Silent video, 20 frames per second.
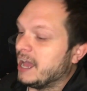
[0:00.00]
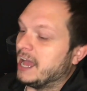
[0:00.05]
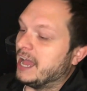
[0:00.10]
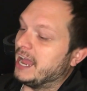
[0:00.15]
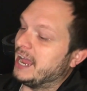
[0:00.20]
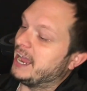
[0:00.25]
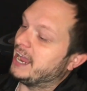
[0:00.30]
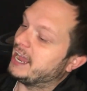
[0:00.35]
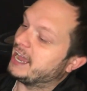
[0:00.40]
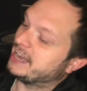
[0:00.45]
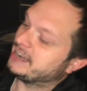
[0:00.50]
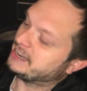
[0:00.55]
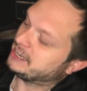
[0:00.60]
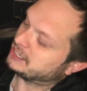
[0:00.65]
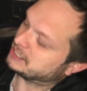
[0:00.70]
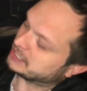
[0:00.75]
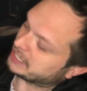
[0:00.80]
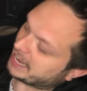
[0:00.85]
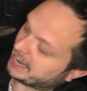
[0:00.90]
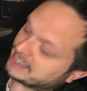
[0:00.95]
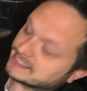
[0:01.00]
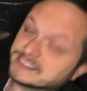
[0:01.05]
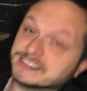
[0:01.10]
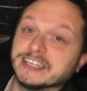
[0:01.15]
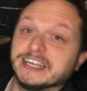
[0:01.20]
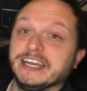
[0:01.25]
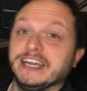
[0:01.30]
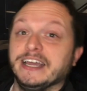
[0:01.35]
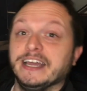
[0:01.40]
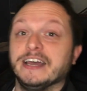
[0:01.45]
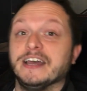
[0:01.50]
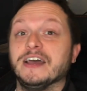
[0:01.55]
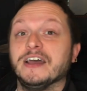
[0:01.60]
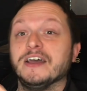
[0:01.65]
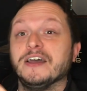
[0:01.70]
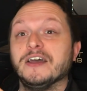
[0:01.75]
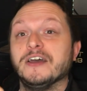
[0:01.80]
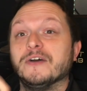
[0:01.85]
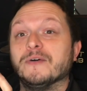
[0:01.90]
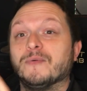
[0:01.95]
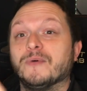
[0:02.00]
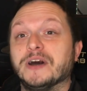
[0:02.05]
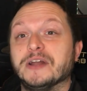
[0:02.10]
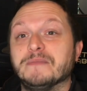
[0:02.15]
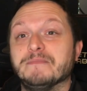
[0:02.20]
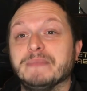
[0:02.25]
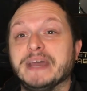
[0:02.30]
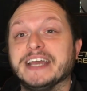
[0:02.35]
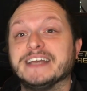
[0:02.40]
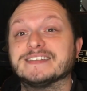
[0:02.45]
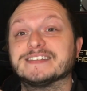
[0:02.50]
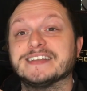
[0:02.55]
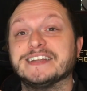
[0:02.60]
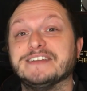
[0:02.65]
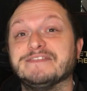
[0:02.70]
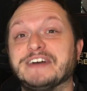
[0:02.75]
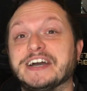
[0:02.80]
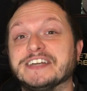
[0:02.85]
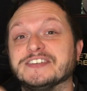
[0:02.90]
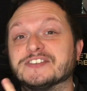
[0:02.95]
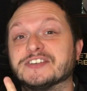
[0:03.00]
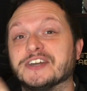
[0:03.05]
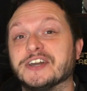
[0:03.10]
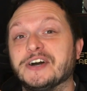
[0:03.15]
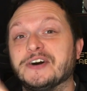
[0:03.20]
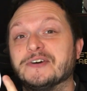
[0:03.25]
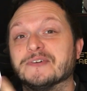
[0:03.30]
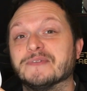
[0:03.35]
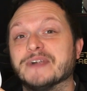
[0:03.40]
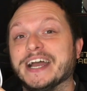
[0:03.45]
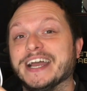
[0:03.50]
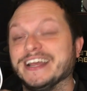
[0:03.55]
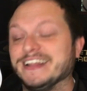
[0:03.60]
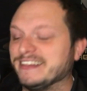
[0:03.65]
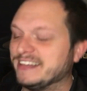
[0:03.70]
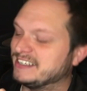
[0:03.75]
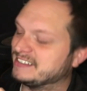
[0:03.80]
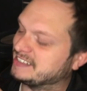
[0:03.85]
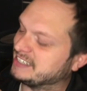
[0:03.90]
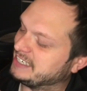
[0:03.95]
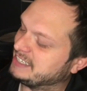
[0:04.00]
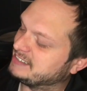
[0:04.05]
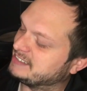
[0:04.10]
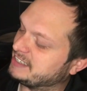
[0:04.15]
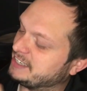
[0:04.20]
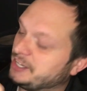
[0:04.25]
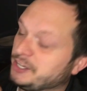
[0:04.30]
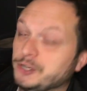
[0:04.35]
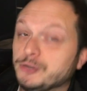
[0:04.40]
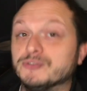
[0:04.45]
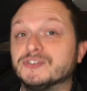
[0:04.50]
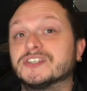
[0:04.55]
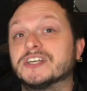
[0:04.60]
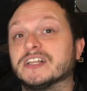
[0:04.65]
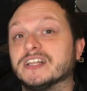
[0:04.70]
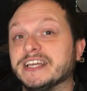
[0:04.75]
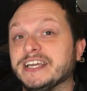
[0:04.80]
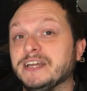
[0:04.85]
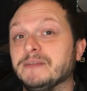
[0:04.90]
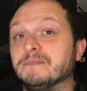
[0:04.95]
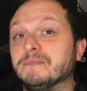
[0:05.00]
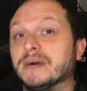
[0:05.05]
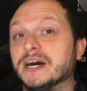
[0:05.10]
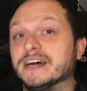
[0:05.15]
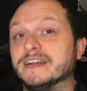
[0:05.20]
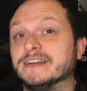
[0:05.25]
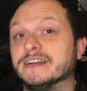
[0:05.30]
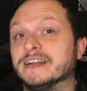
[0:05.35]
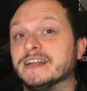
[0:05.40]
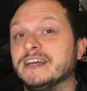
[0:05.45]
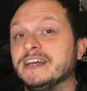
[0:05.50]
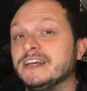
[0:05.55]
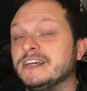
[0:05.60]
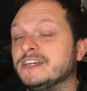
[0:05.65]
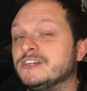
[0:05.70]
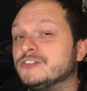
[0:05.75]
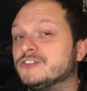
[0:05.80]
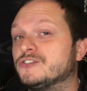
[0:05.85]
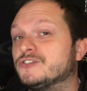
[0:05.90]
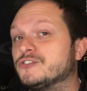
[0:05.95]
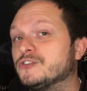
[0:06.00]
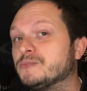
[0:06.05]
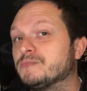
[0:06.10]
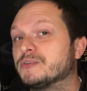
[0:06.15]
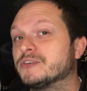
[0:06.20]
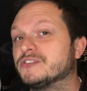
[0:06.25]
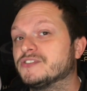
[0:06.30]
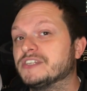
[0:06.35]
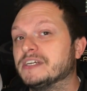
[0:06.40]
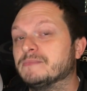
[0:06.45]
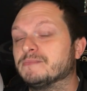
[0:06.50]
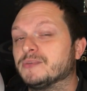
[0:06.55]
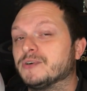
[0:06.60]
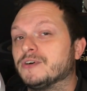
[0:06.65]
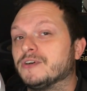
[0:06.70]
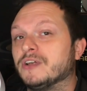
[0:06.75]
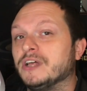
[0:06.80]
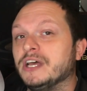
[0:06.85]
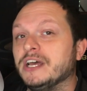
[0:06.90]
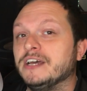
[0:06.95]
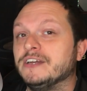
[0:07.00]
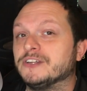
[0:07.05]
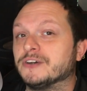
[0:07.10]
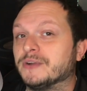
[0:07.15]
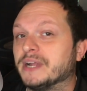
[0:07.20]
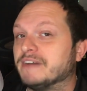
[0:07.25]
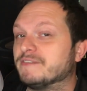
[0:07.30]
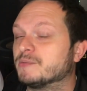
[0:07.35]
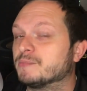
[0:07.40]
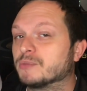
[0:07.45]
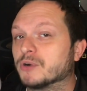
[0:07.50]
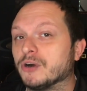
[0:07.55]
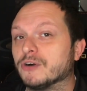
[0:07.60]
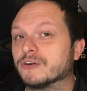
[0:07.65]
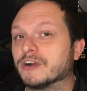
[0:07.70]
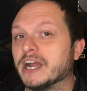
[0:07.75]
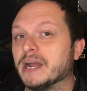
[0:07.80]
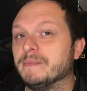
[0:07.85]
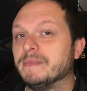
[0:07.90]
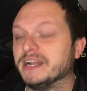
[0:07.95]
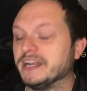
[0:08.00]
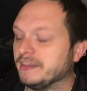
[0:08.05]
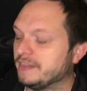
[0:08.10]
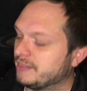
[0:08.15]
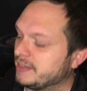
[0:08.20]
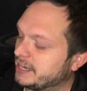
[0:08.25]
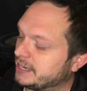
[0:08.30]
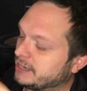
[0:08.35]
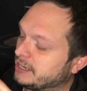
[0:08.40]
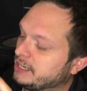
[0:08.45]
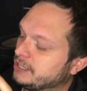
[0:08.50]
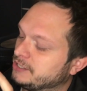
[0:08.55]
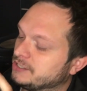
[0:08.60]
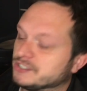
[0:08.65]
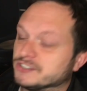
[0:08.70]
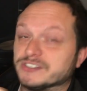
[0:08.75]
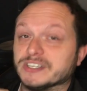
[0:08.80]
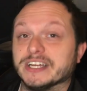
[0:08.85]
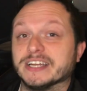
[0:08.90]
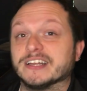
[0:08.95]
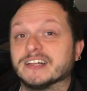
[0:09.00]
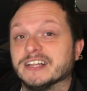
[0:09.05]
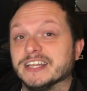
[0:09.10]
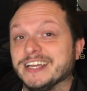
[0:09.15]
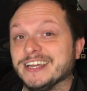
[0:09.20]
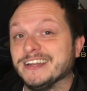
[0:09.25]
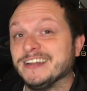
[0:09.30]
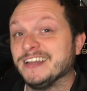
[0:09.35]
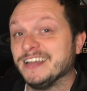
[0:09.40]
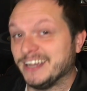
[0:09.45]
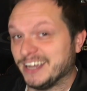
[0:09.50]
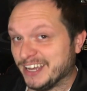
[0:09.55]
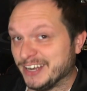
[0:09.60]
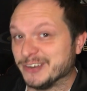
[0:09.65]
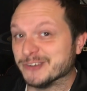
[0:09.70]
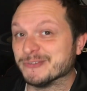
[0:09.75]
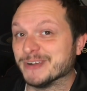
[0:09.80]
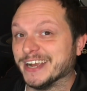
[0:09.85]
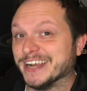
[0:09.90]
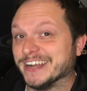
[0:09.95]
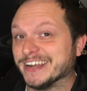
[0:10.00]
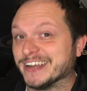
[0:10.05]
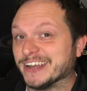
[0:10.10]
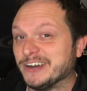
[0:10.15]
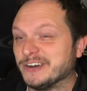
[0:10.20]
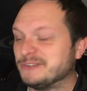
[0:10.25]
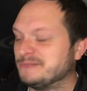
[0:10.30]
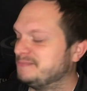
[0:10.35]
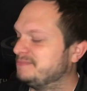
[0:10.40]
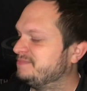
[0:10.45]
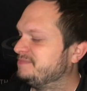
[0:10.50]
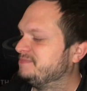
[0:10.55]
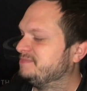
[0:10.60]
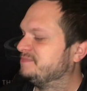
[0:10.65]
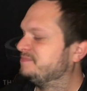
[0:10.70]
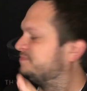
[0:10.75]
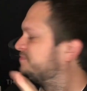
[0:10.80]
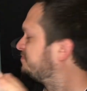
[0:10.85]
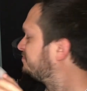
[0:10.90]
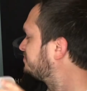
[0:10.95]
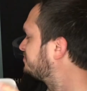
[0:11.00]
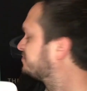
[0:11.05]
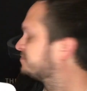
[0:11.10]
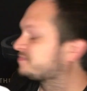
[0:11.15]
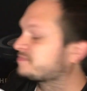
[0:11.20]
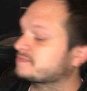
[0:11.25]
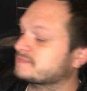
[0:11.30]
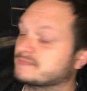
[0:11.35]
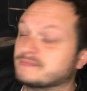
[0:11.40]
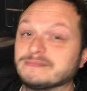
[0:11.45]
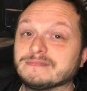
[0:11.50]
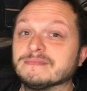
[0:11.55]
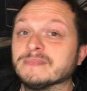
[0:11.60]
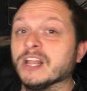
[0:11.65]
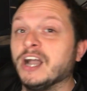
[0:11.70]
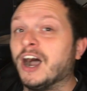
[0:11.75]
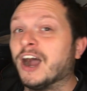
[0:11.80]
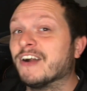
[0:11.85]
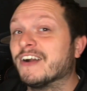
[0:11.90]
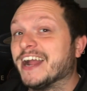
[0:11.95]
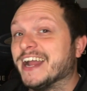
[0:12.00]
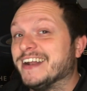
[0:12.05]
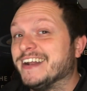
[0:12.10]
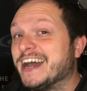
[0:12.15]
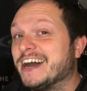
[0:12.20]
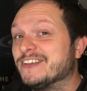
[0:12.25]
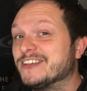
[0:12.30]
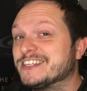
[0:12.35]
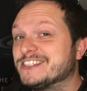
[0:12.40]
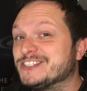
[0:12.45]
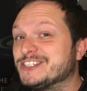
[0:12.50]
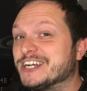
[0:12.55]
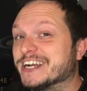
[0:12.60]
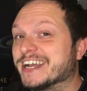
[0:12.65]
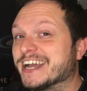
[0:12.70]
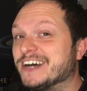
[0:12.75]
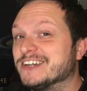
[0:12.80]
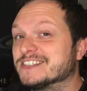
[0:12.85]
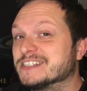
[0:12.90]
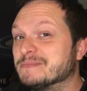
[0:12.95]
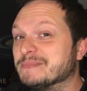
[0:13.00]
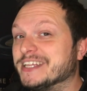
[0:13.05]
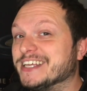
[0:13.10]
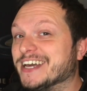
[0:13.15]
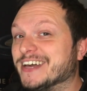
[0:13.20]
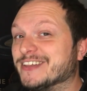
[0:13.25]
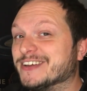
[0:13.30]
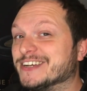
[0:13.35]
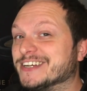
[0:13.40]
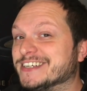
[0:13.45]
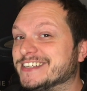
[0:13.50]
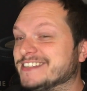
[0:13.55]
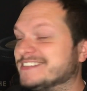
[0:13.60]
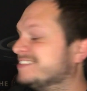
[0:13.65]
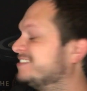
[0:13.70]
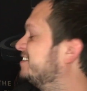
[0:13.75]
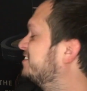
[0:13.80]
And lastly, what makes the device go, right? This easy to use clean button. Super simple, don't have to program anything, just hit clean and you're ready to go. All right, now let's check out some of the other goodies in